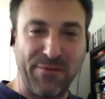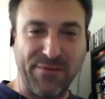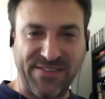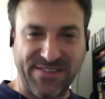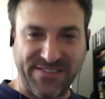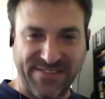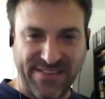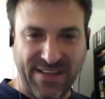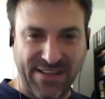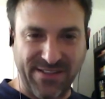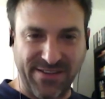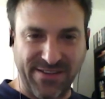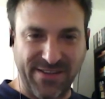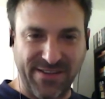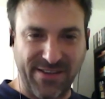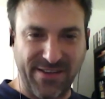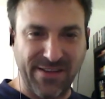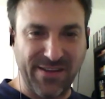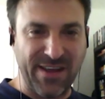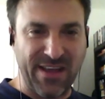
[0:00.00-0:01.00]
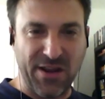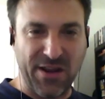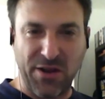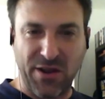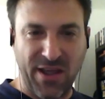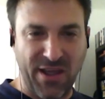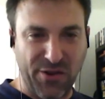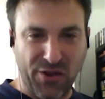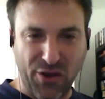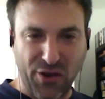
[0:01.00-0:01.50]
was a Saturday and
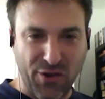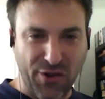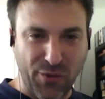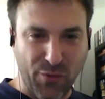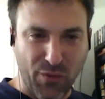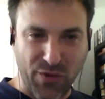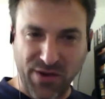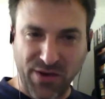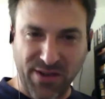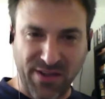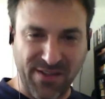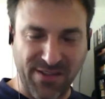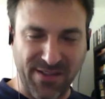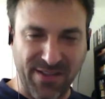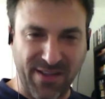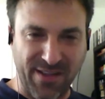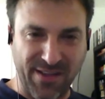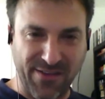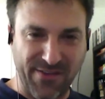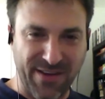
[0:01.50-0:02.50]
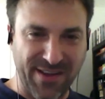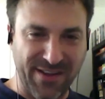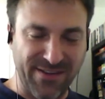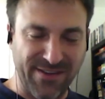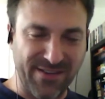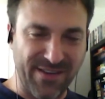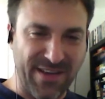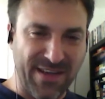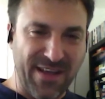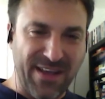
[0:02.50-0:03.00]
not a working day, right?
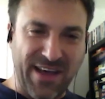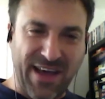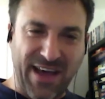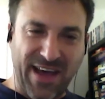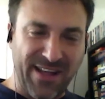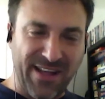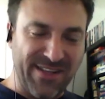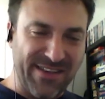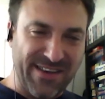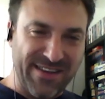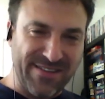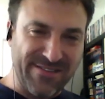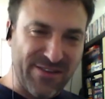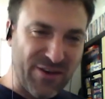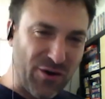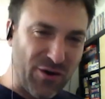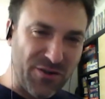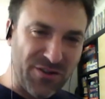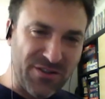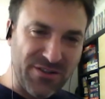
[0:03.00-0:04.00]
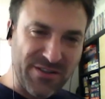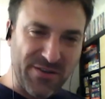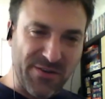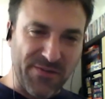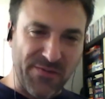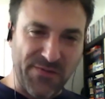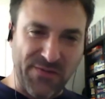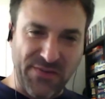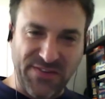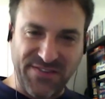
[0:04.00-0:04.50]
And yet all the
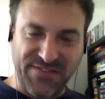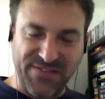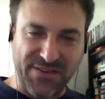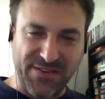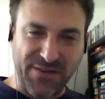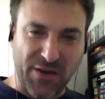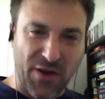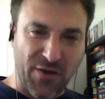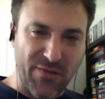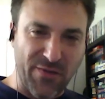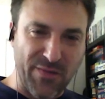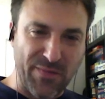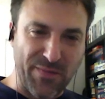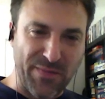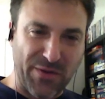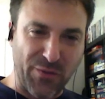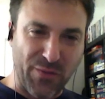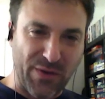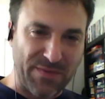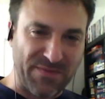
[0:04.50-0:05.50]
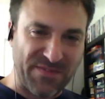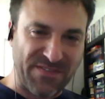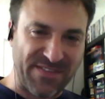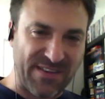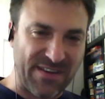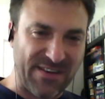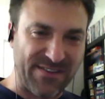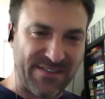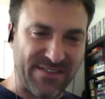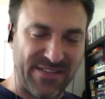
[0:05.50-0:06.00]
official government
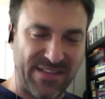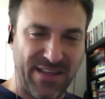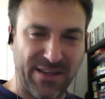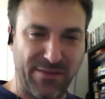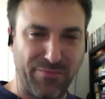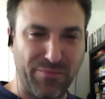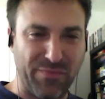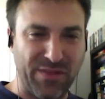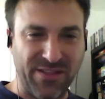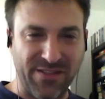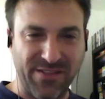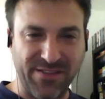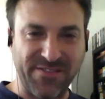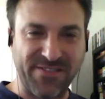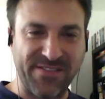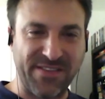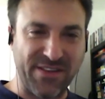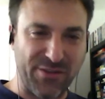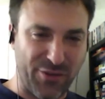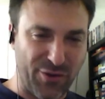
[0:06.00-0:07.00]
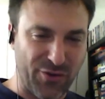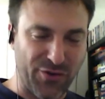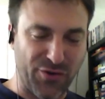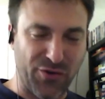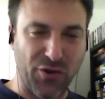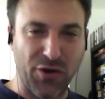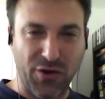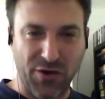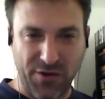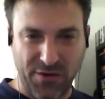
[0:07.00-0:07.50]
websites like
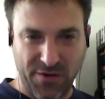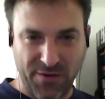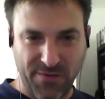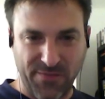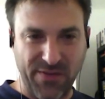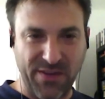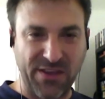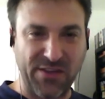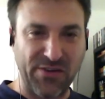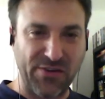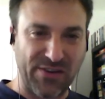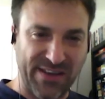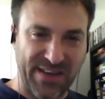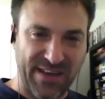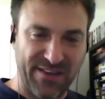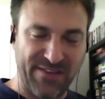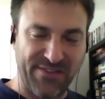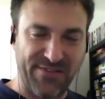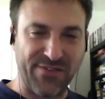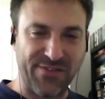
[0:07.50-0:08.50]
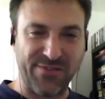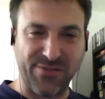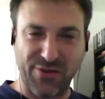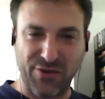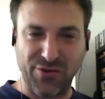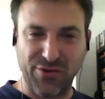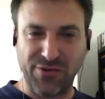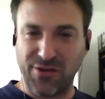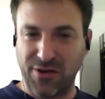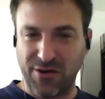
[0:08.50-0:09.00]
mendoza.gov,
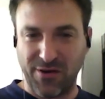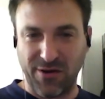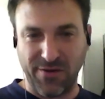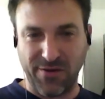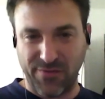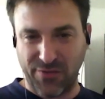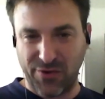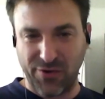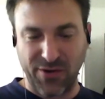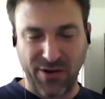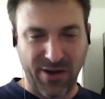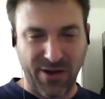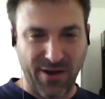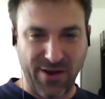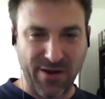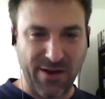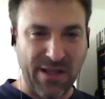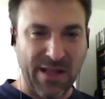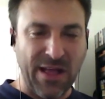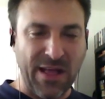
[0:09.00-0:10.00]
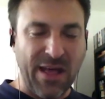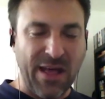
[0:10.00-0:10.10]
irrigation.gov.ar,